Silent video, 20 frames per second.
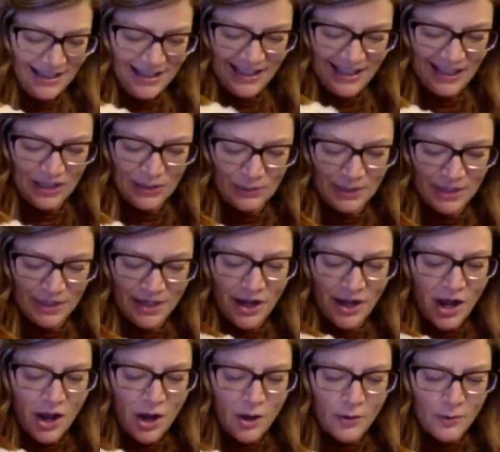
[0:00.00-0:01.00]
Here we
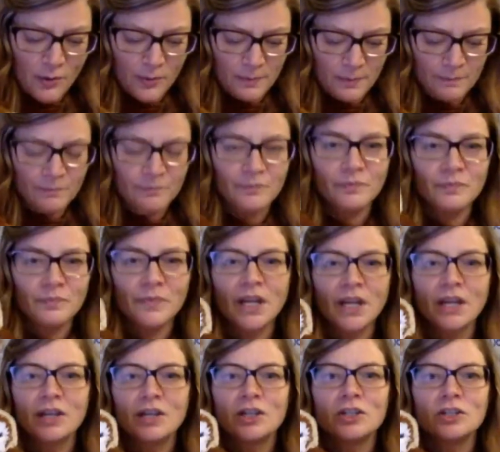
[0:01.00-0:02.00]
go.
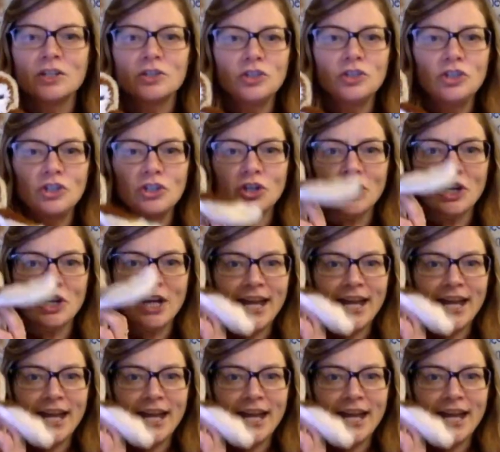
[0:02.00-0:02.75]
J.